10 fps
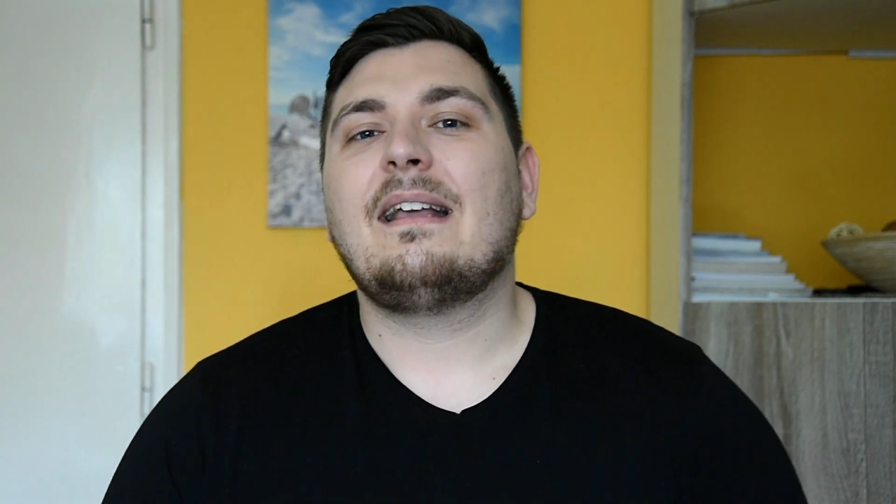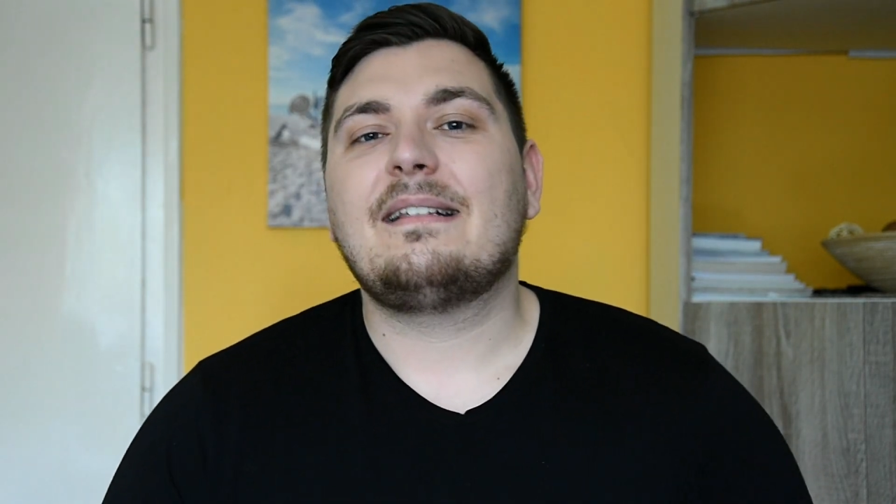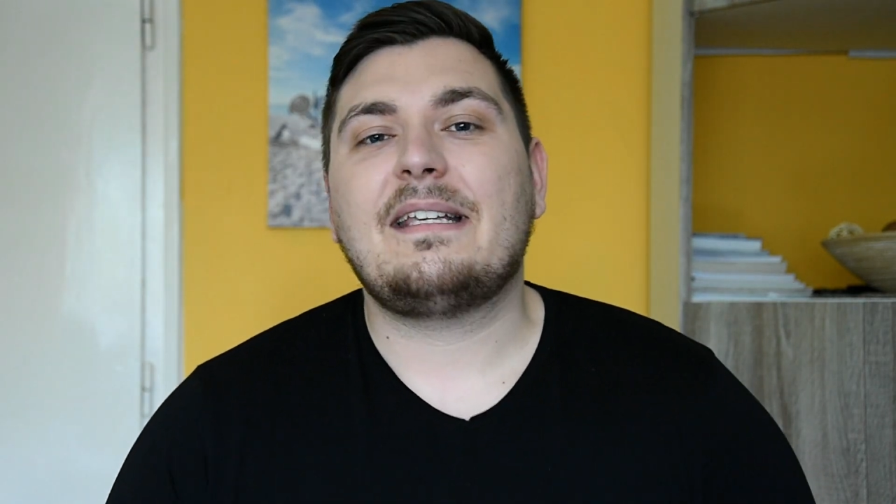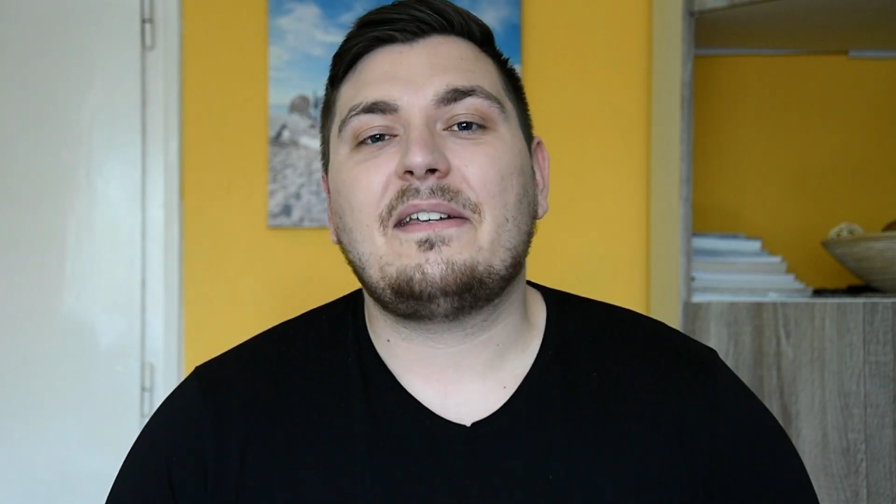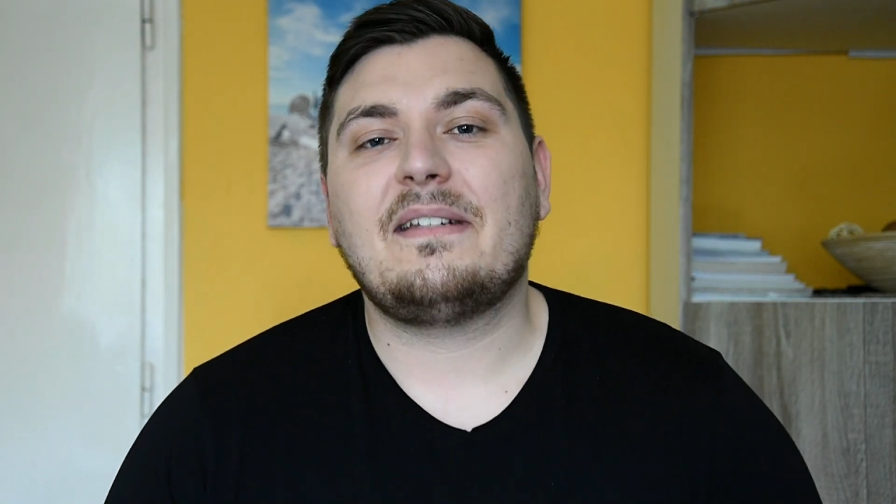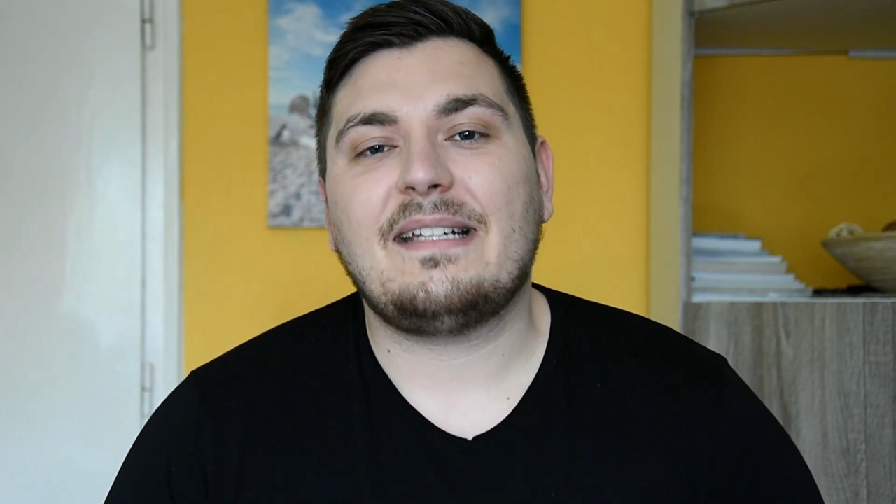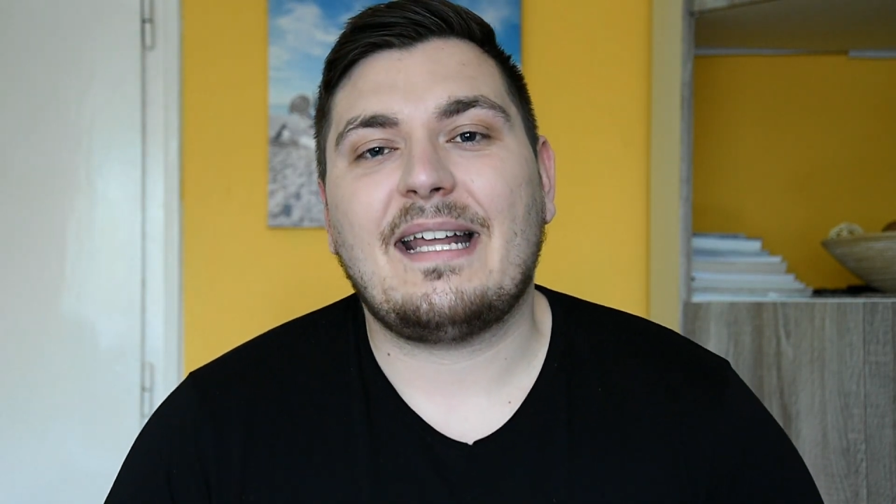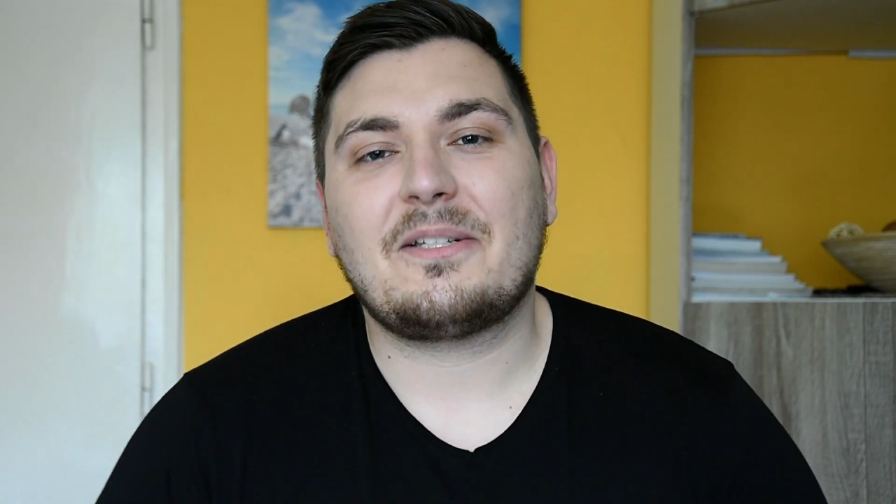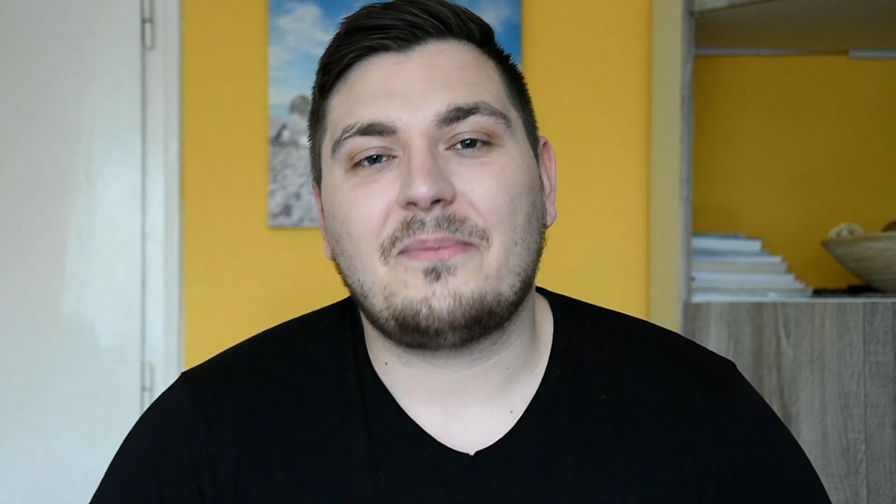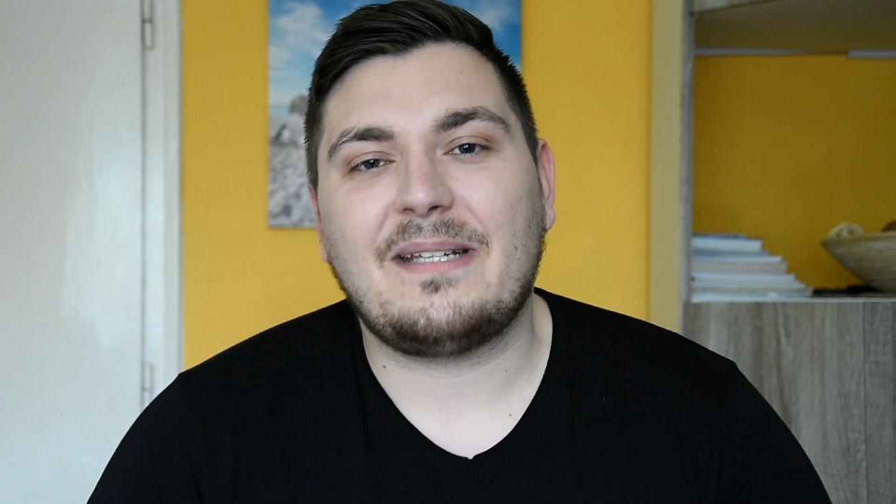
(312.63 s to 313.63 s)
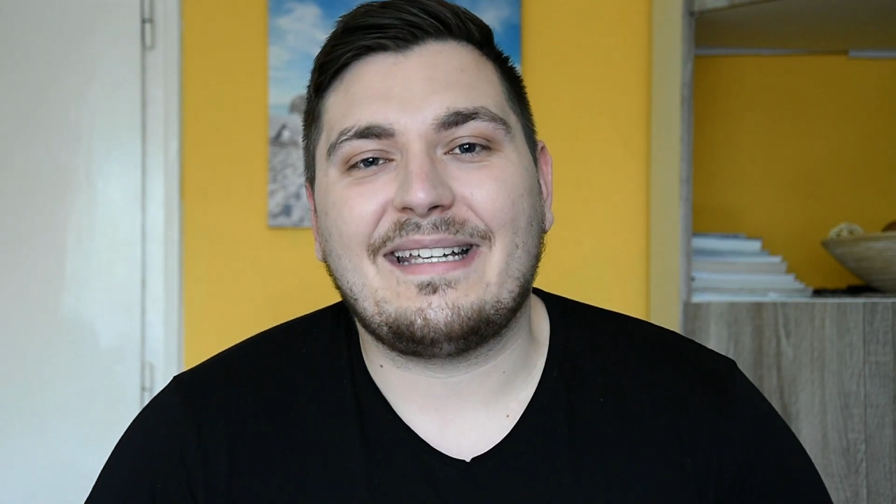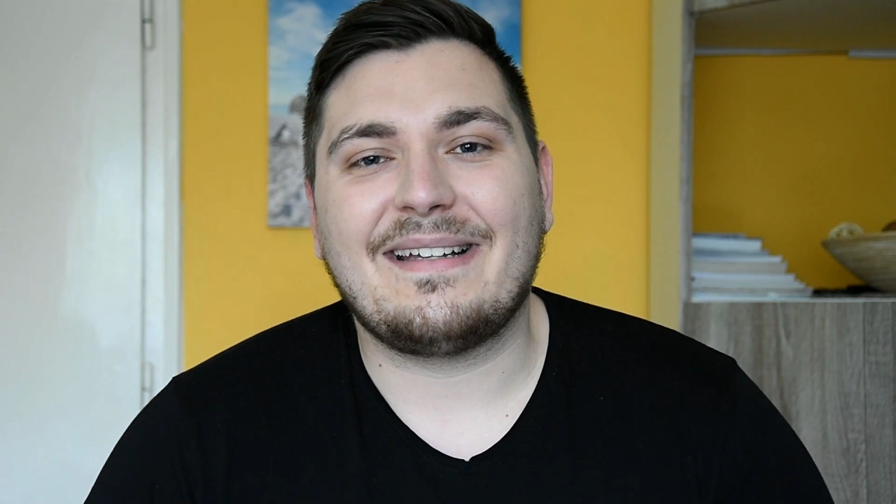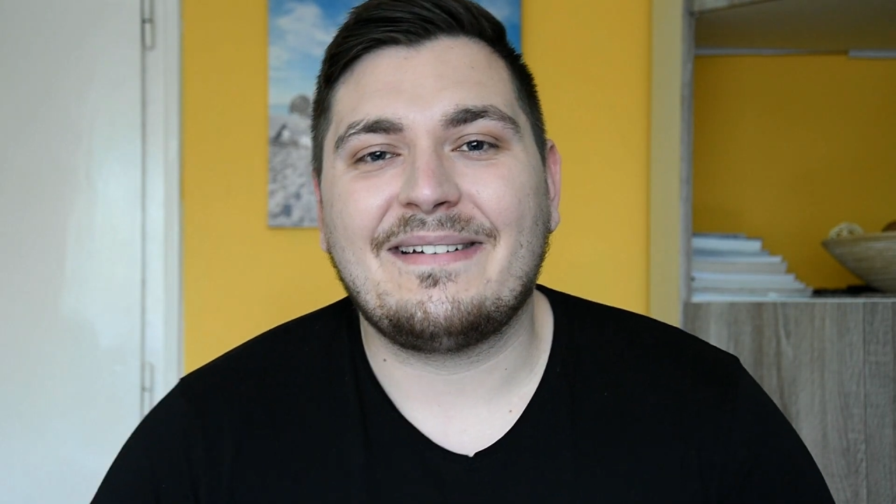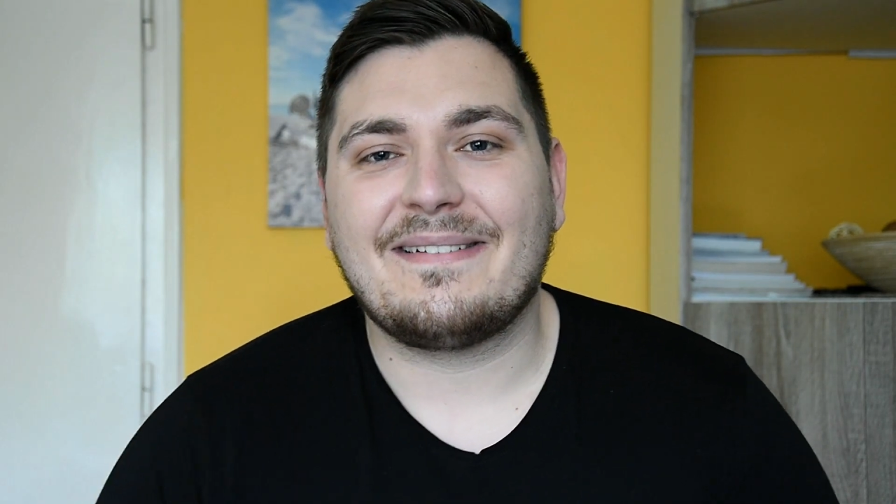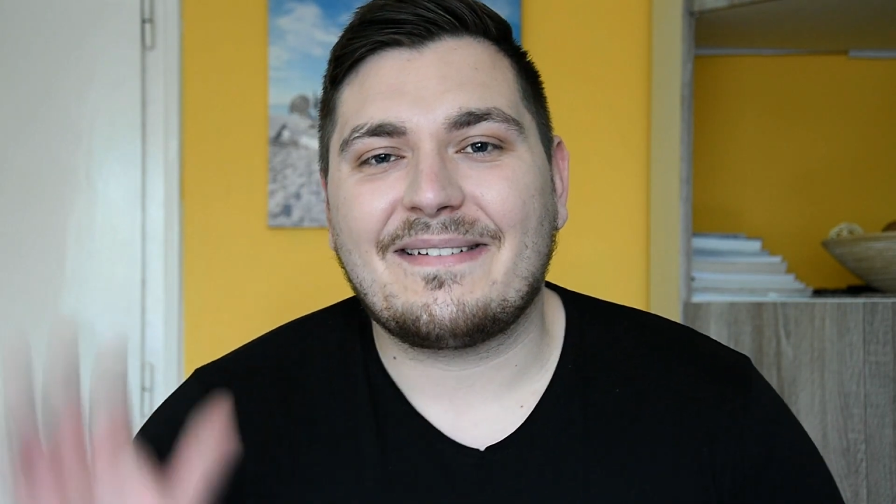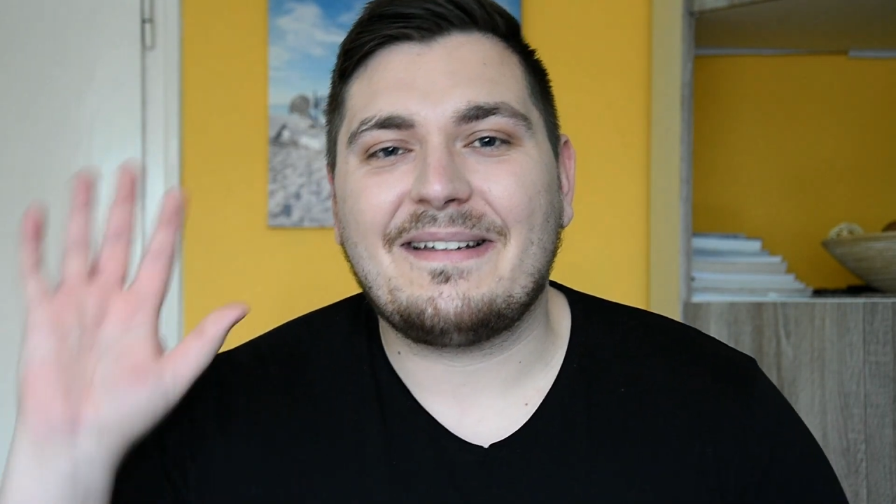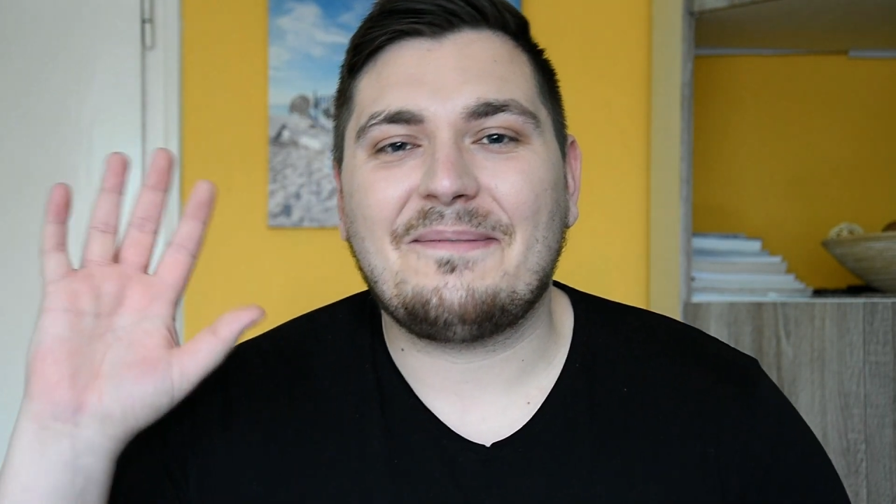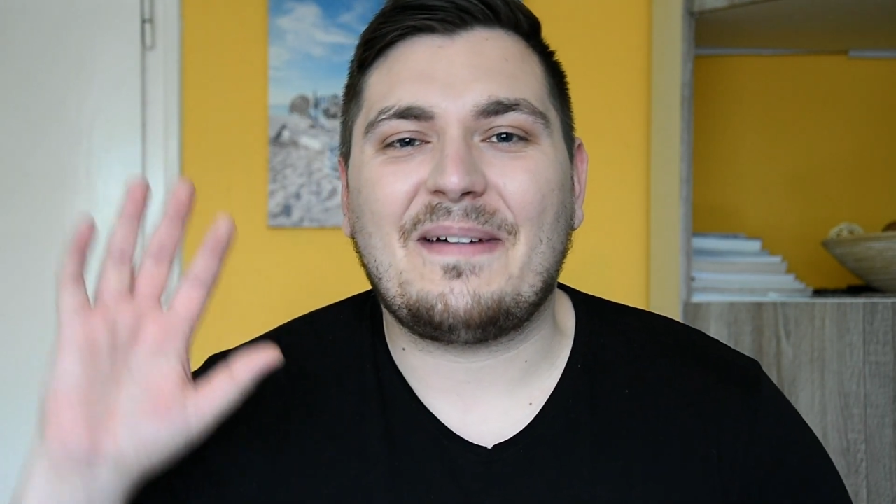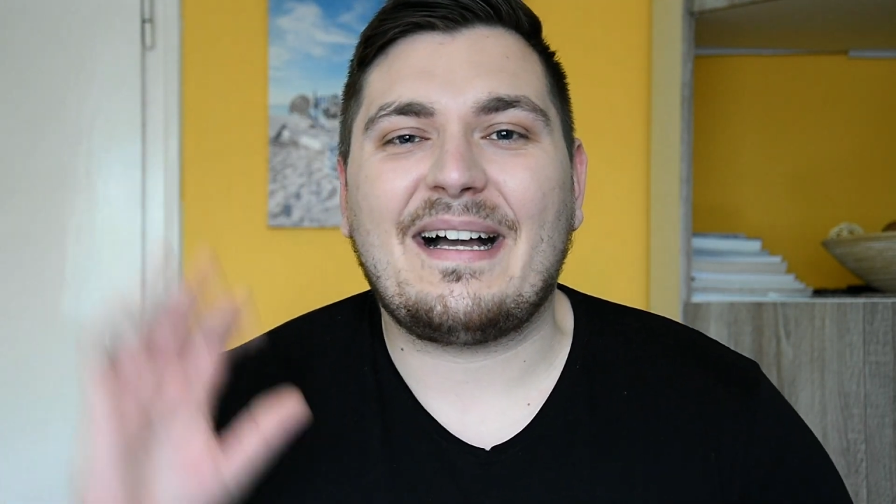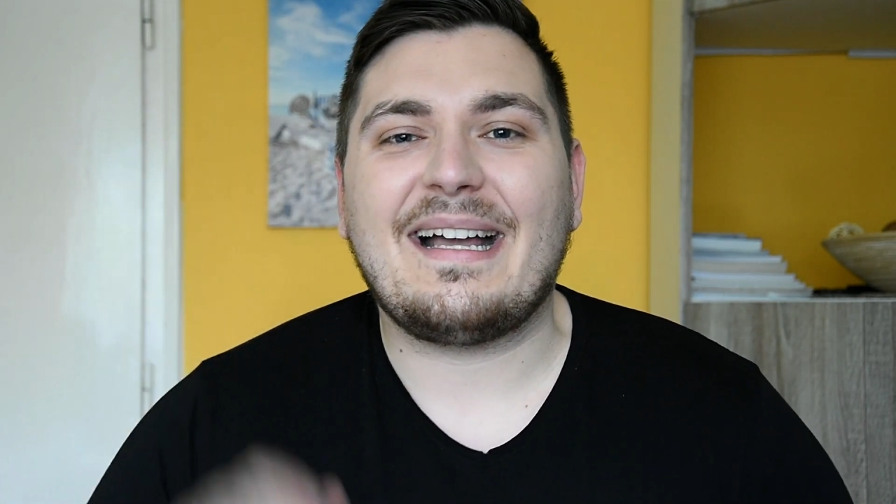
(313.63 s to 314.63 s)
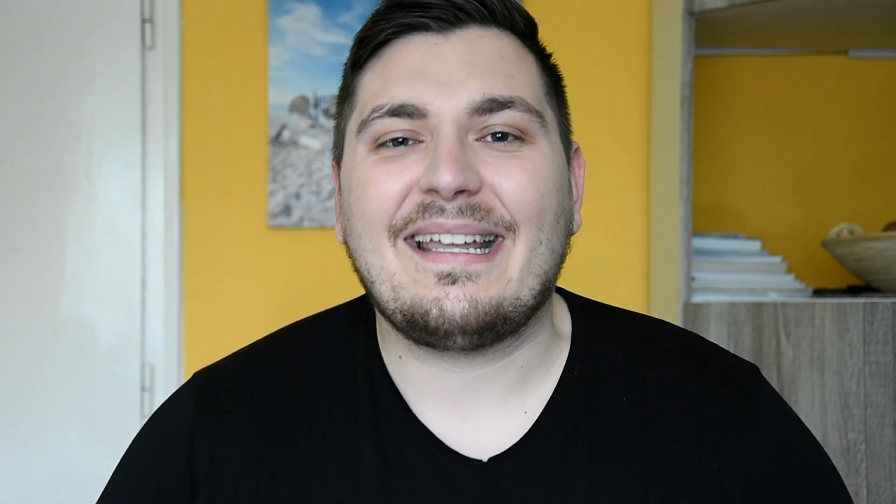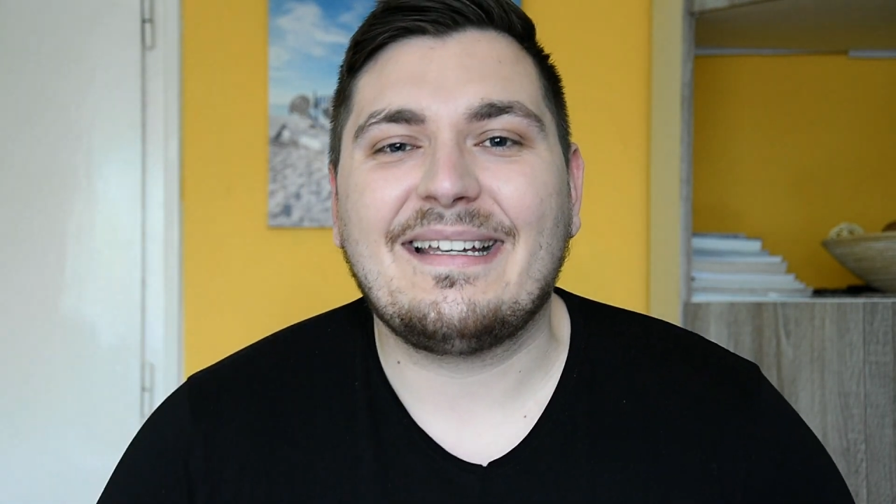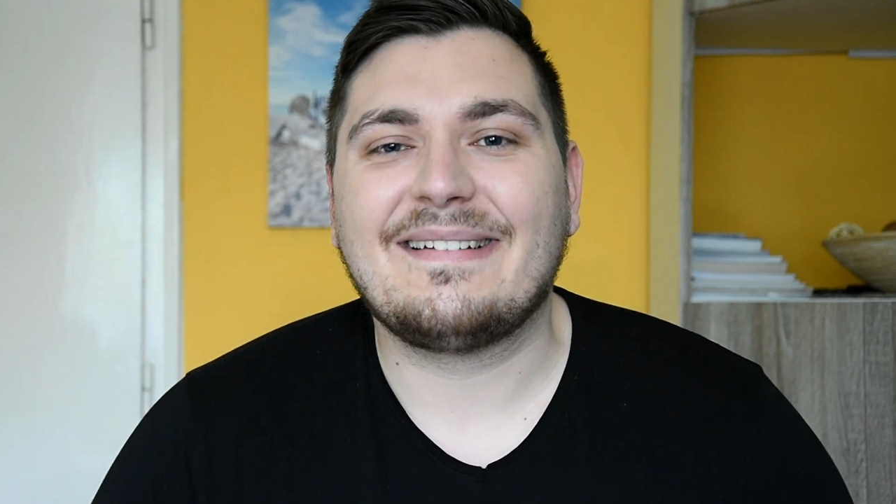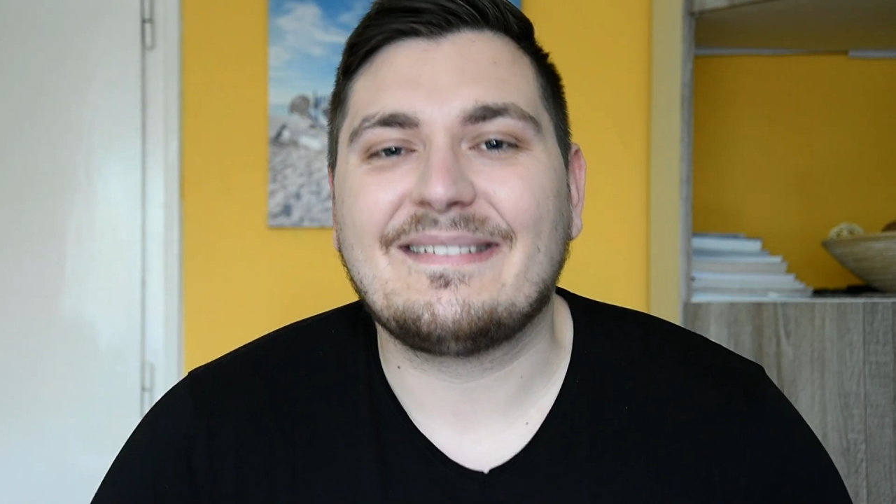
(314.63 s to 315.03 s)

See you in the next video. Goodbye.